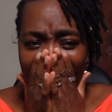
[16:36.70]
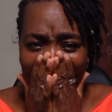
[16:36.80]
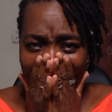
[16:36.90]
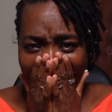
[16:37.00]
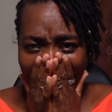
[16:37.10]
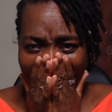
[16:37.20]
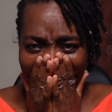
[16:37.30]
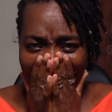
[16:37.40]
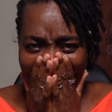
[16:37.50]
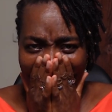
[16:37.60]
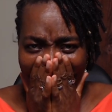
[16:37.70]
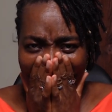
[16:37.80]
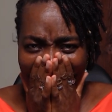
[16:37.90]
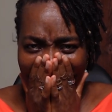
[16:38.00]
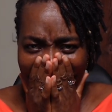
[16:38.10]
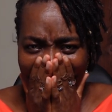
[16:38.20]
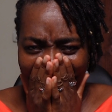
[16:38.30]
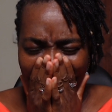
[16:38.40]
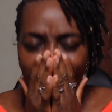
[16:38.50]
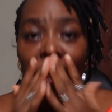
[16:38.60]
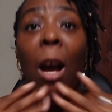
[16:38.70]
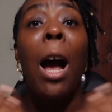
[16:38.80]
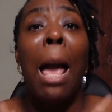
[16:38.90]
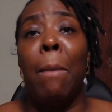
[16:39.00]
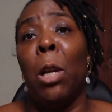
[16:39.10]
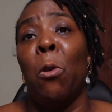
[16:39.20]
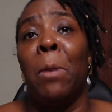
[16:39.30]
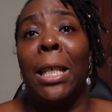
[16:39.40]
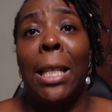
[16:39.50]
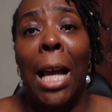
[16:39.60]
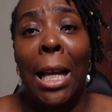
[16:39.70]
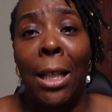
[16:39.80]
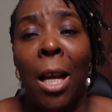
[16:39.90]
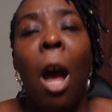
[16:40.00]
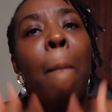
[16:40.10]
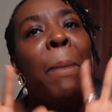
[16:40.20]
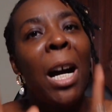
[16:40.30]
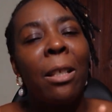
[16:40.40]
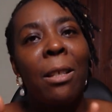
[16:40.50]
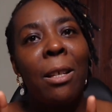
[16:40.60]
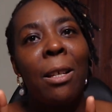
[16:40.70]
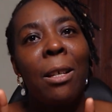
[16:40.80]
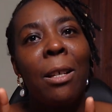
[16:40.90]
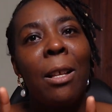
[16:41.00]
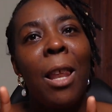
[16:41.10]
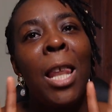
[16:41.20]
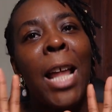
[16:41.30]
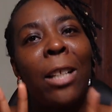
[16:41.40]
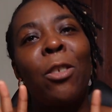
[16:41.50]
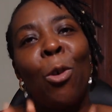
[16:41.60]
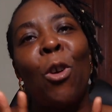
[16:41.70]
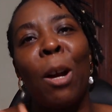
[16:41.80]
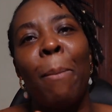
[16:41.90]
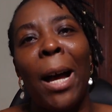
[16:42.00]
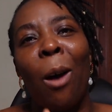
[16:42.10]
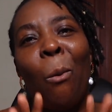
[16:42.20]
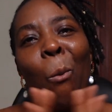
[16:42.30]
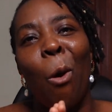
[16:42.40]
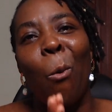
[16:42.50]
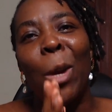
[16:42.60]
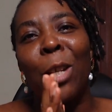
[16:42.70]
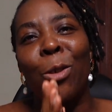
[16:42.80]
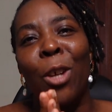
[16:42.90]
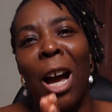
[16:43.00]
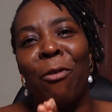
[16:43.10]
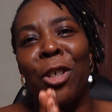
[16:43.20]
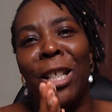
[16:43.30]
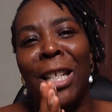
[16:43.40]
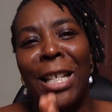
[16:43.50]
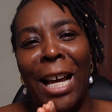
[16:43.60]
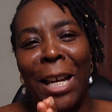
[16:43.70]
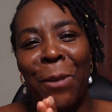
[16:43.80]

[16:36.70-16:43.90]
Oh my gosh. I am a little bit sad. But let's talk about what we covered today.